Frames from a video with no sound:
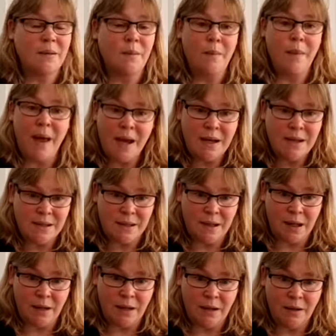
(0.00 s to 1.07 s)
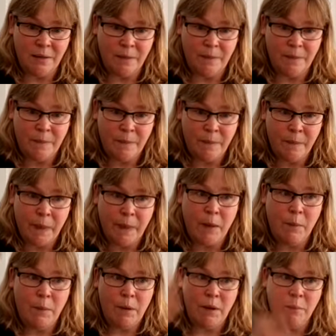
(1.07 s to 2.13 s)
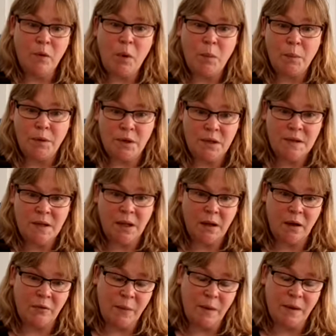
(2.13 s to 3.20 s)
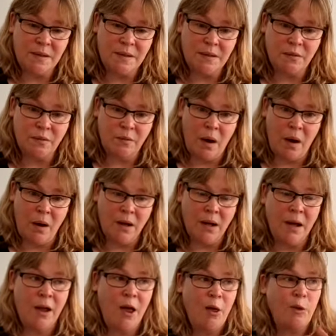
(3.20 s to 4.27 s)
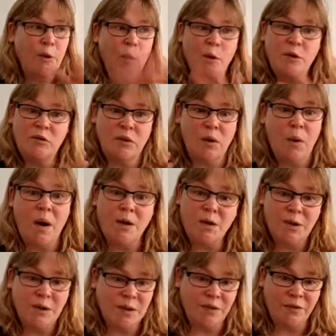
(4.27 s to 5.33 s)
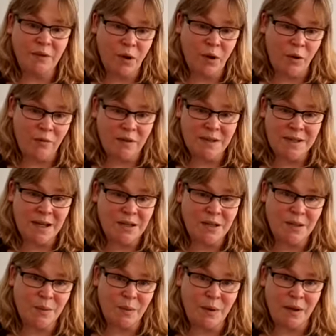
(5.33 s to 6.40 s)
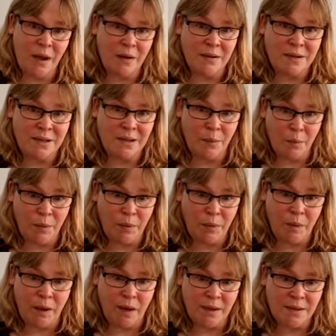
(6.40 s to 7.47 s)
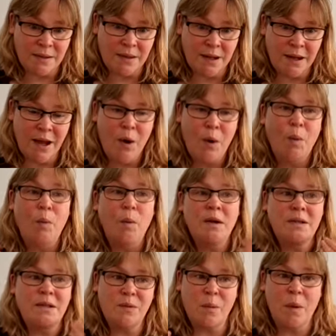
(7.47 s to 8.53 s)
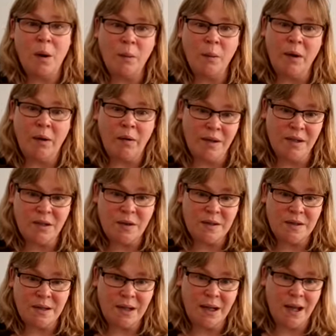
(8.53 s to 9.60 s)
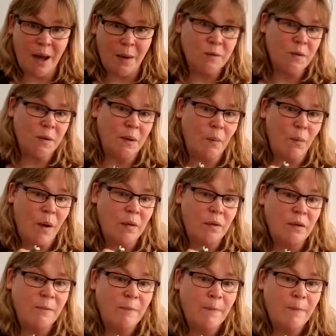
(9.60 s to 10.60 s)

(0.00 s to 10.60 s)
is amazing, but I'm not producing enough pieces of work. Those require two different conversations with learners and employers, which is why we are interested in capturing both.